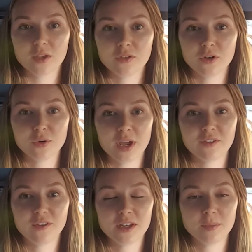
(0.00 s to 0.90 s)
So
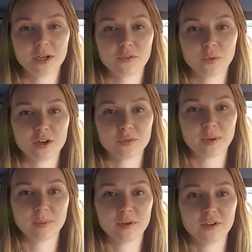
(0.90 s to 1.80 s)
if anybody's watched
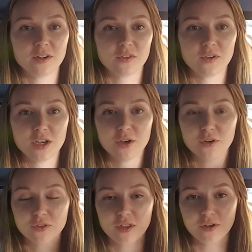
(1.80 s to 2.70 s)
my previous
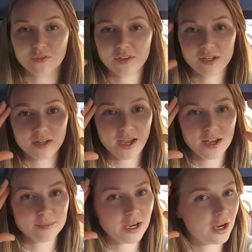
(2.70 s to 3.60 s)
videos, they'll have seen
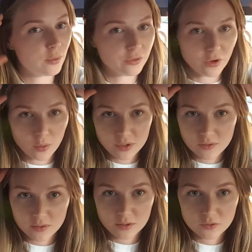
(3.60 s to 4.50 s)
that my hair was always
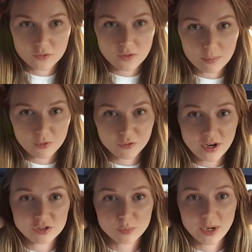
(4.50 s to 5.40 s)
in these double
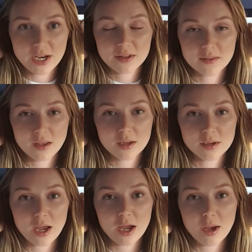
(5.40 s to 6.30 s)
French braids
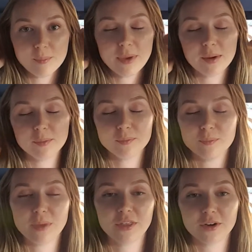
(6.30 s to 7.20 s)
that my
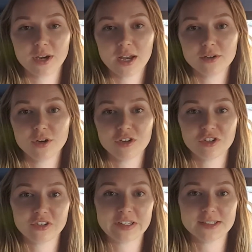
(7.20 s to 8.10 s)
mother had
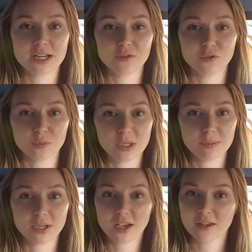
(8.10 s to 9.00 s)
graciously done for me
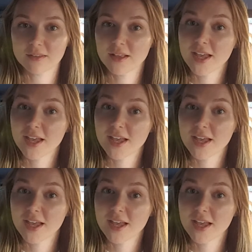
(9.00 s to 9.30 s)
because